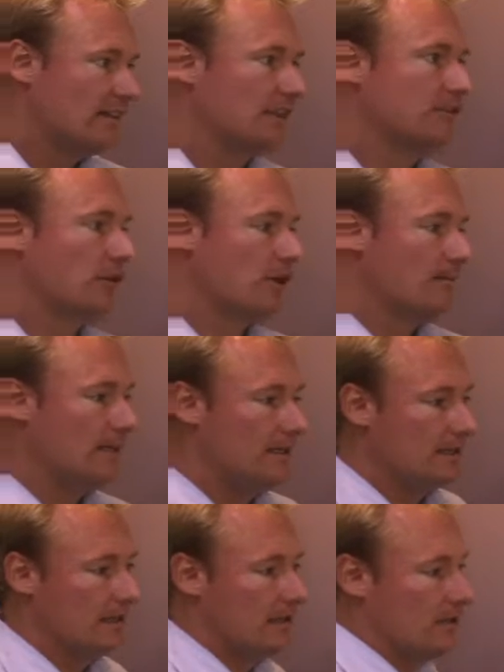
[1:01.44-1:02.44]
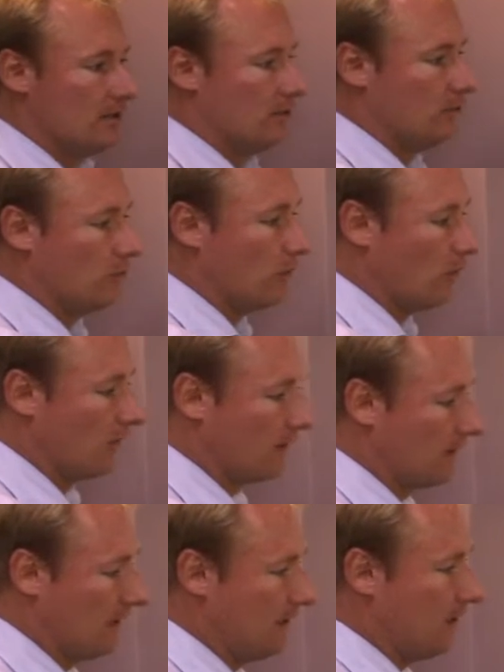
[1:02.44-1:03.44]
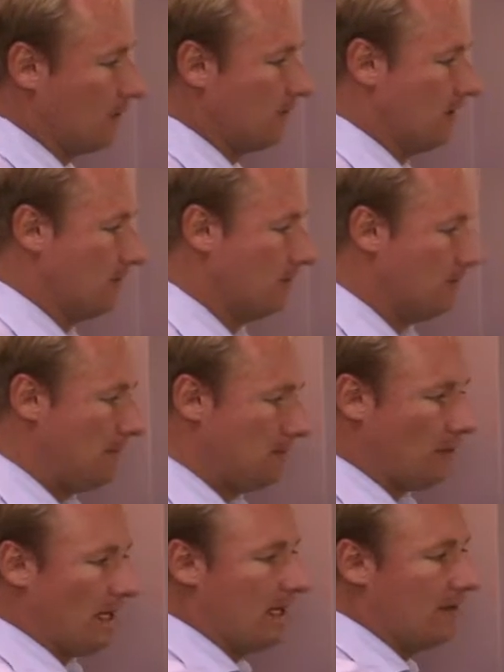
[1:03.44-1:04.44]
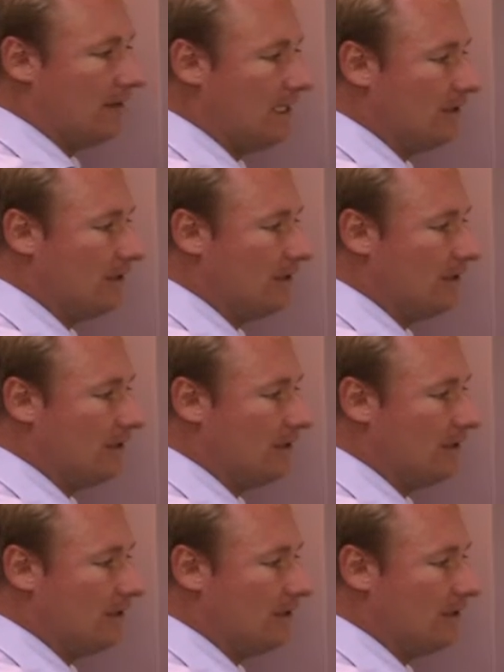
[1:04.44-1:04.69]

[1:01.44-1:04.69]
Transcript: get the autonomy to work in those teams. People here